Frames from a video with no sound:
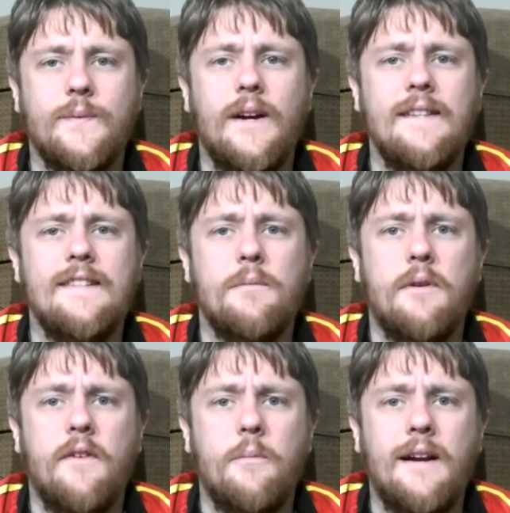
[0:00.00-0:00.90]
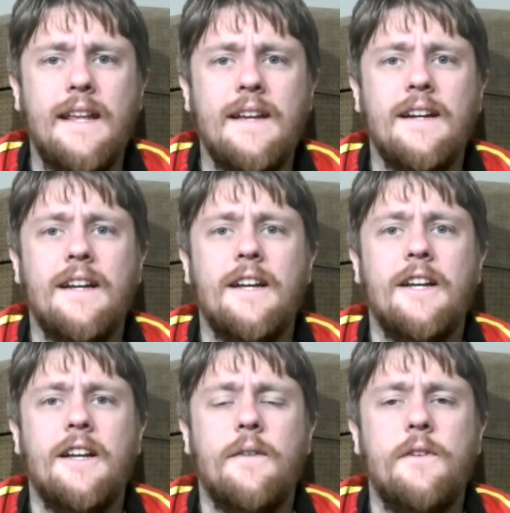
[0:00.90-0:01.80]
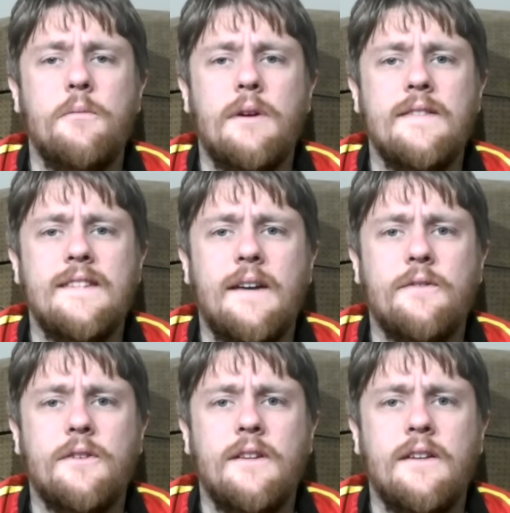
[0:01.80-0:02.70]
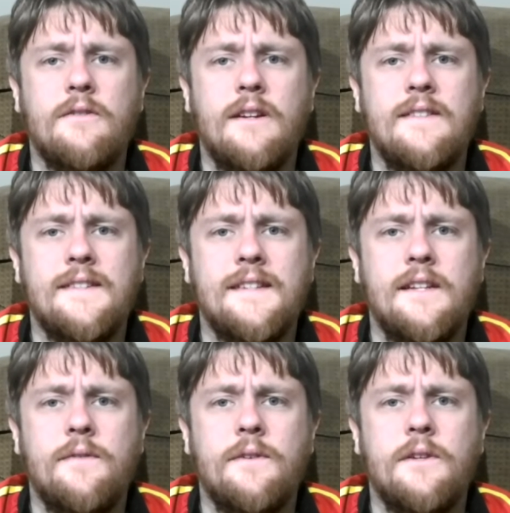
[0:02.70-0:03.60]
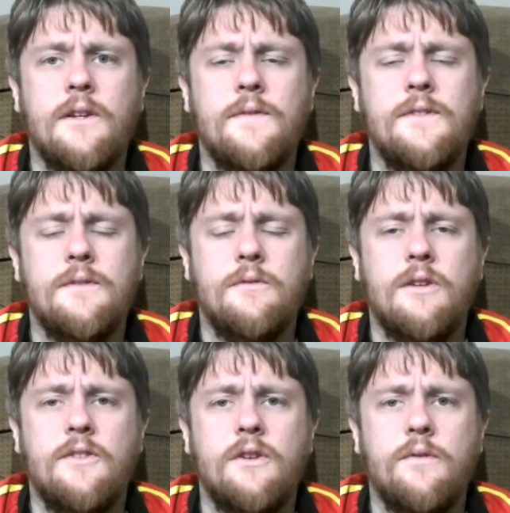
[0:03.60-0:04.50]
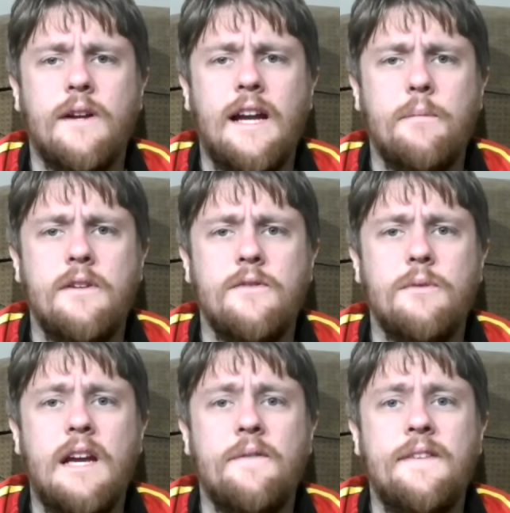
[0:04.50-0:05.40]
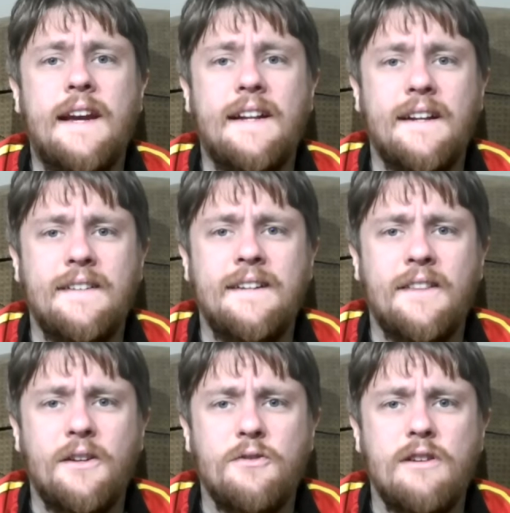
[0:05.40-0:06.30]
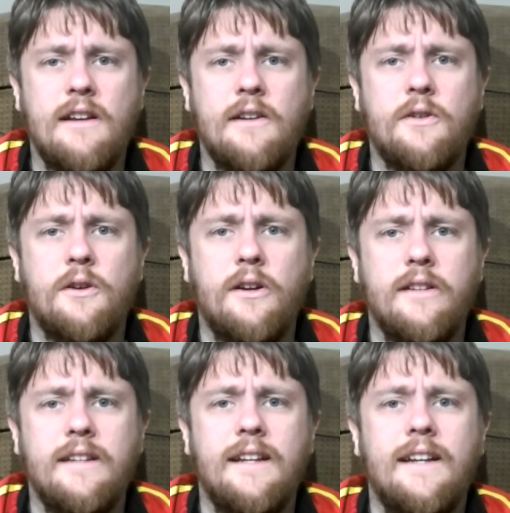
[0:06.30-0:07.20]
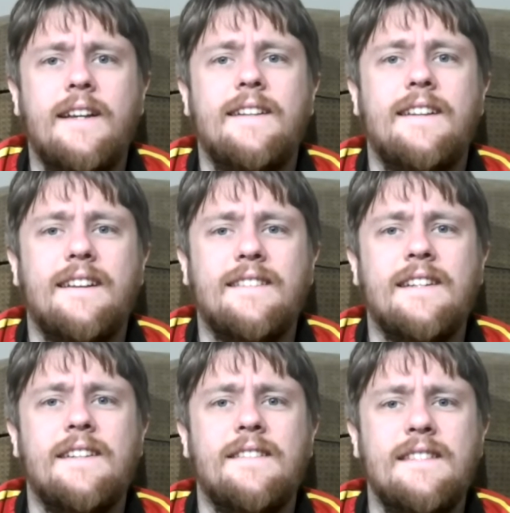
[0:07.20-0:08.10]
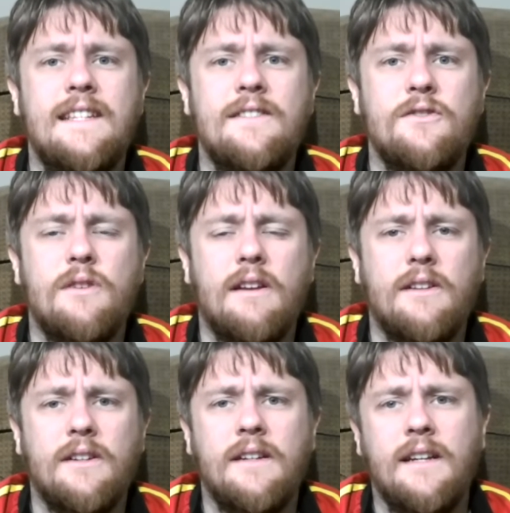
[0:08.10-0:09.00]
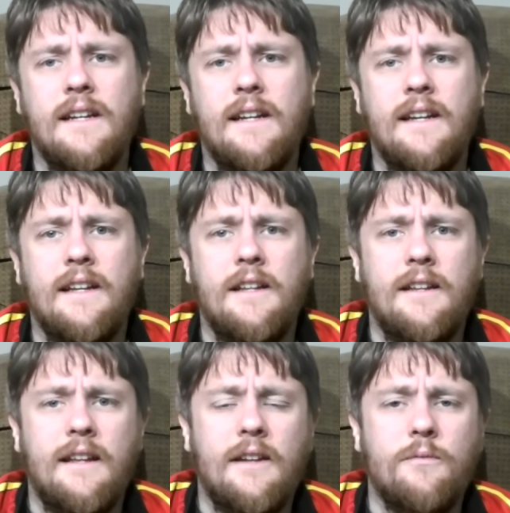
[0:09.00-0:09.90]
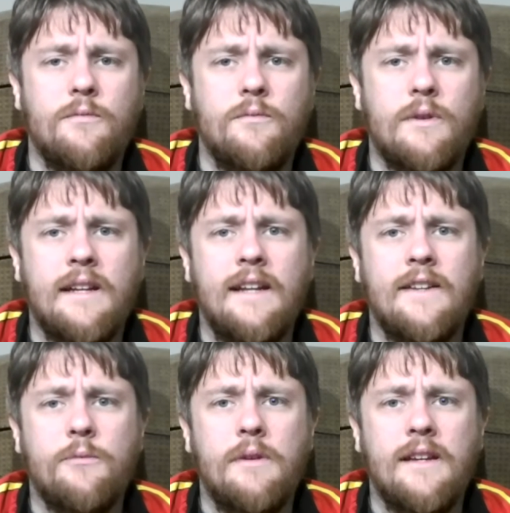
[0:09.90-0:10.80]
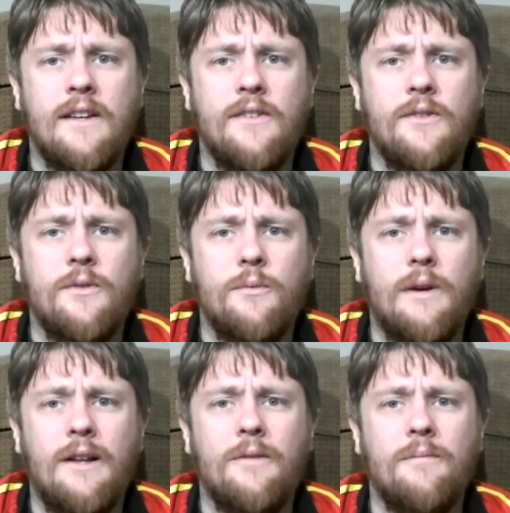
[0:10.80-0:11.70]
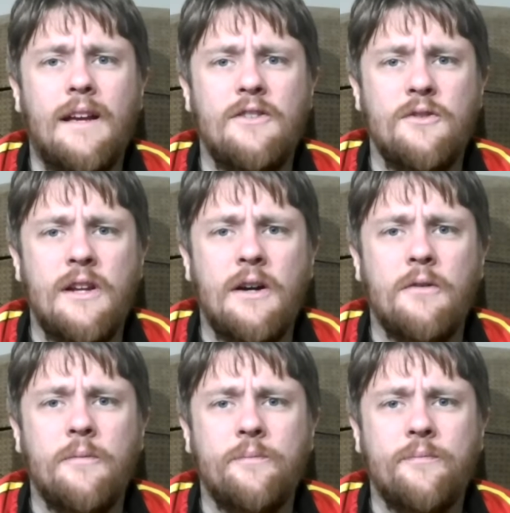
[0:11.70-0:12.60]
What's up, everybody? A few months after the Crisis on Infinite Earths crossover happened, we have yet another trailer called the Extended Season Trailer. And we're getting this because, well, as you know,